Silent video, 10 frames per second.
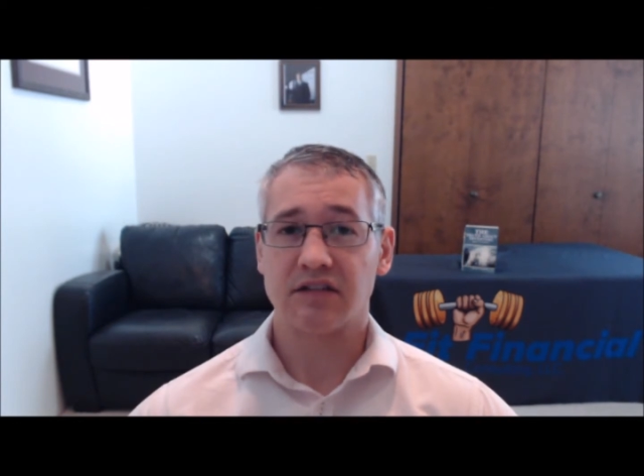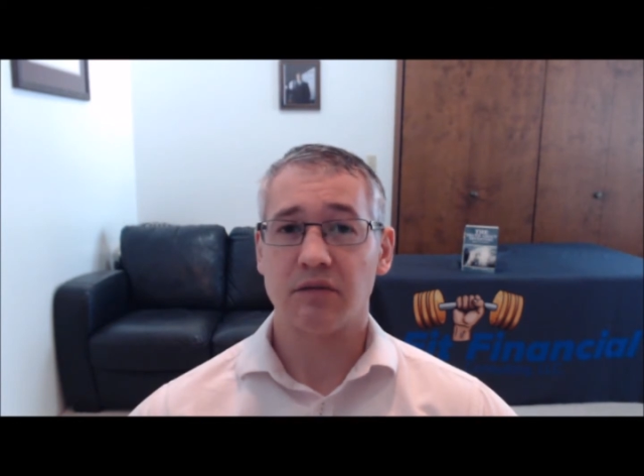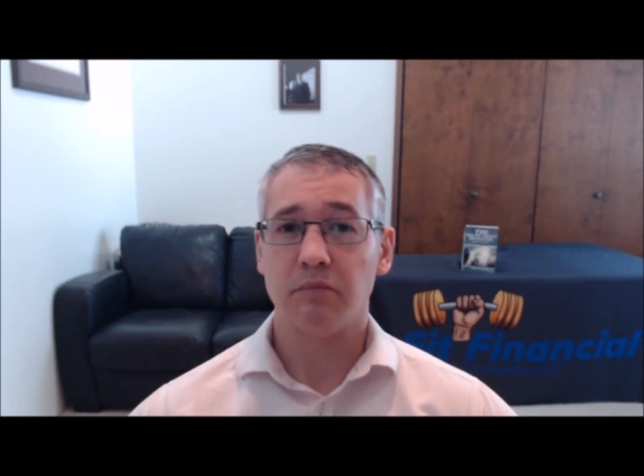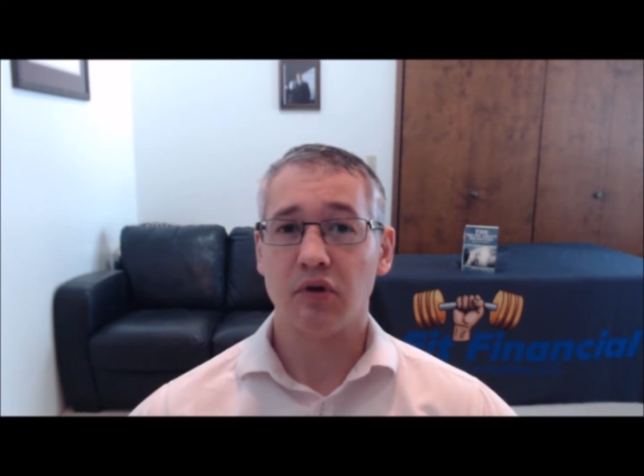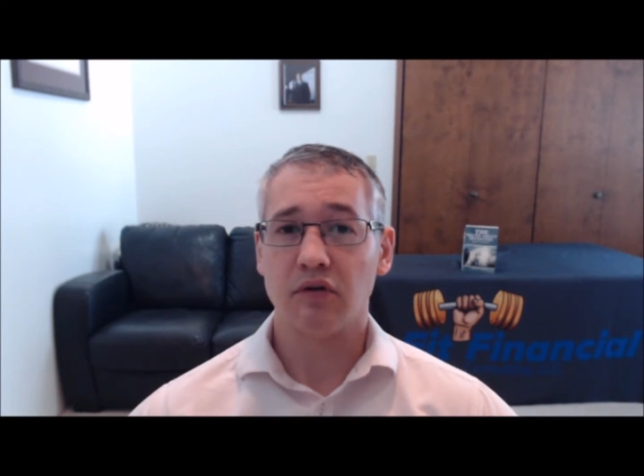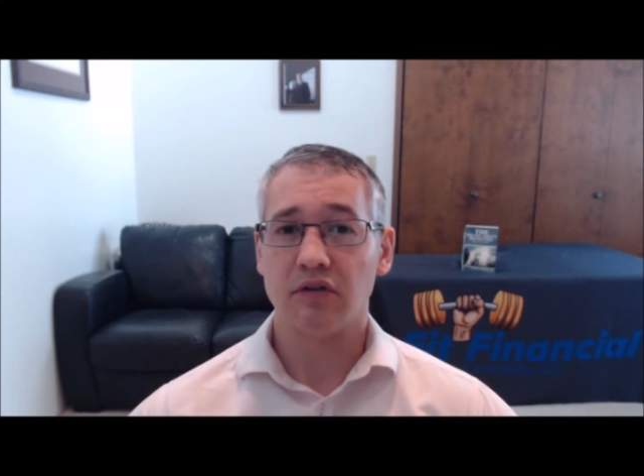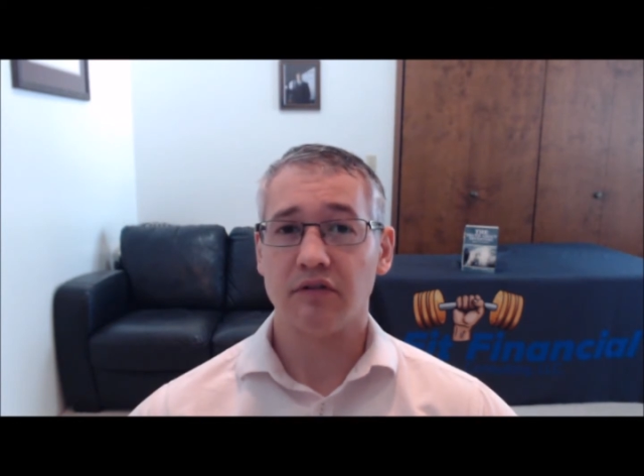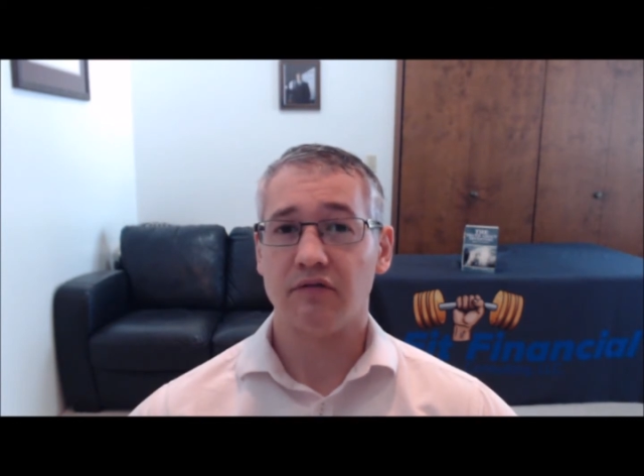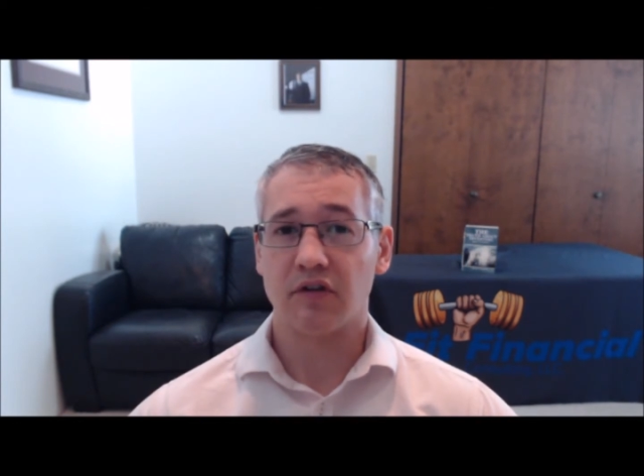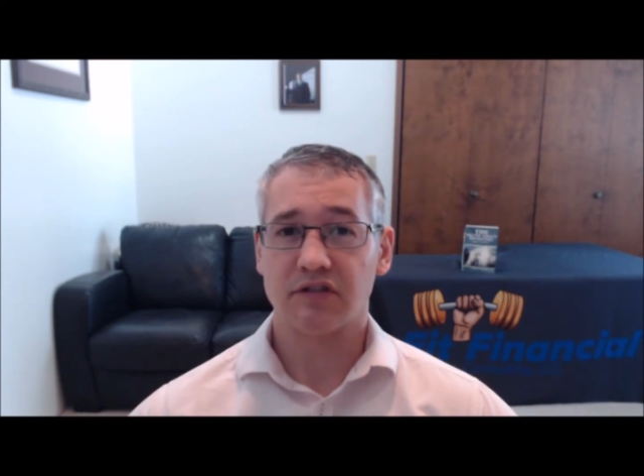to build a
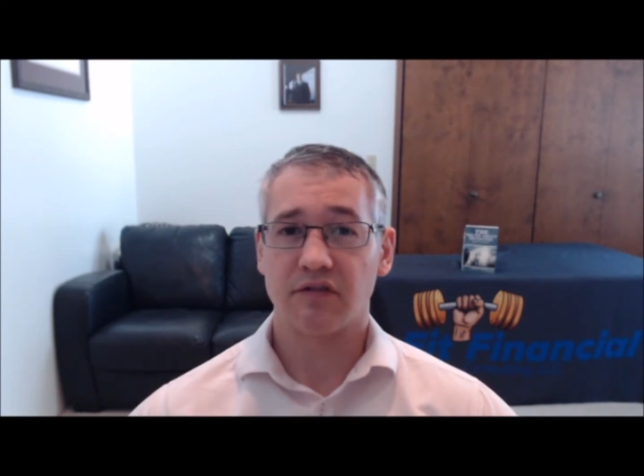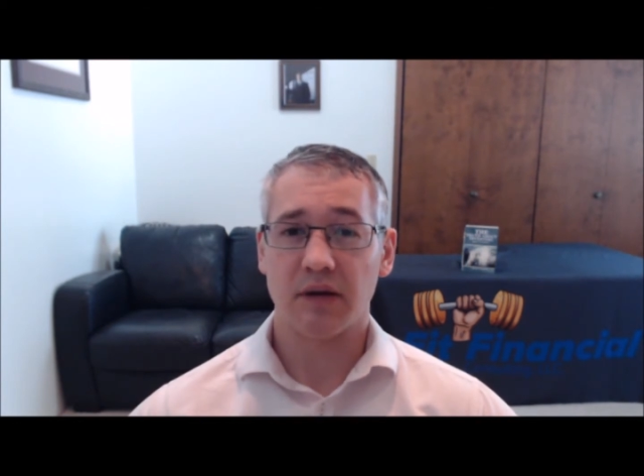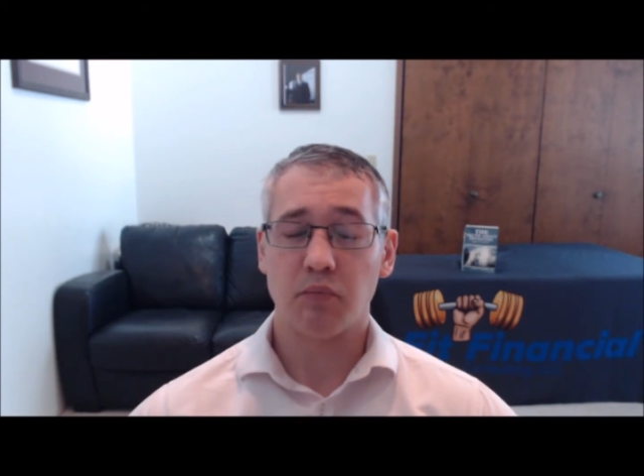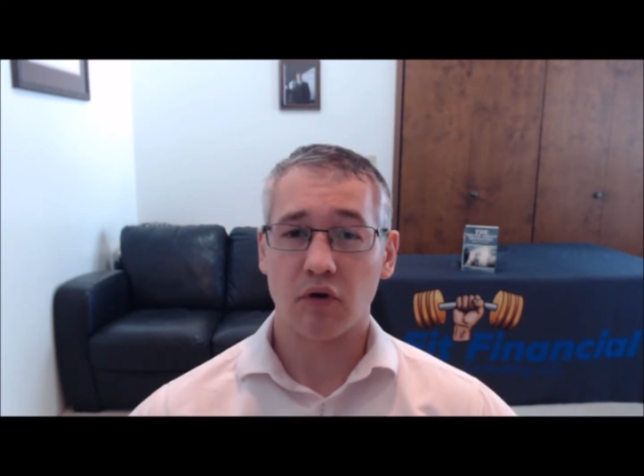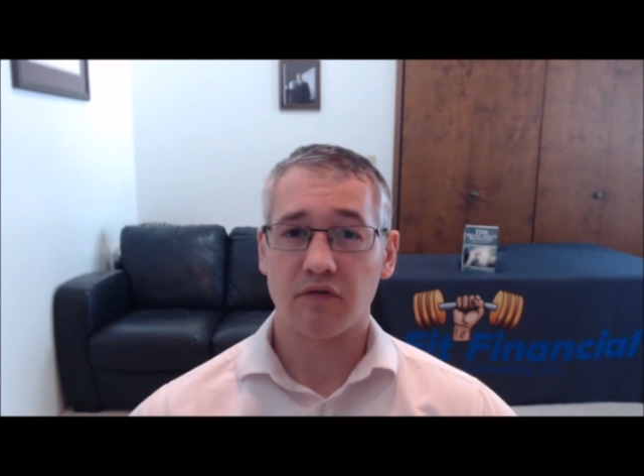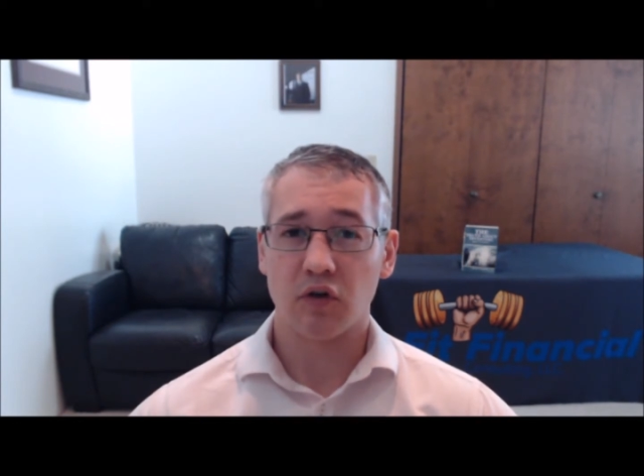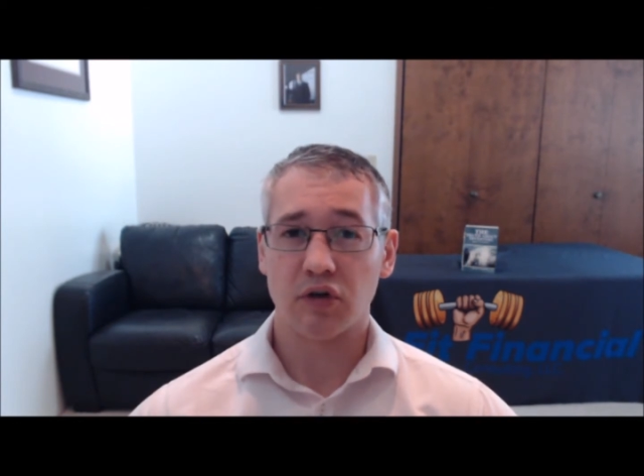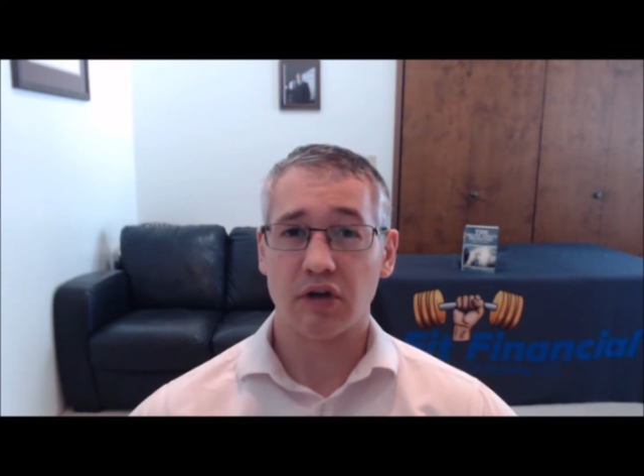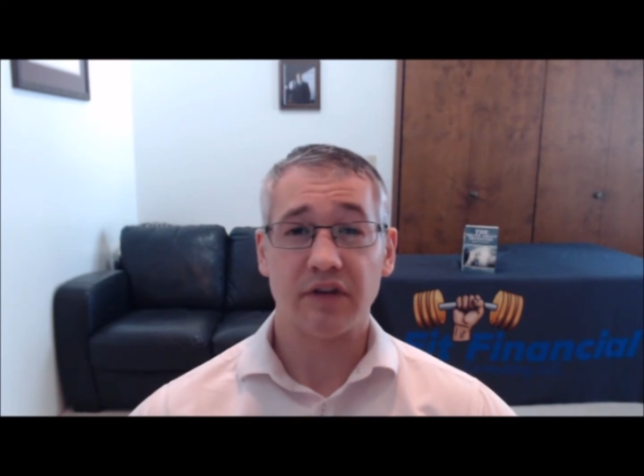diversified portfolio of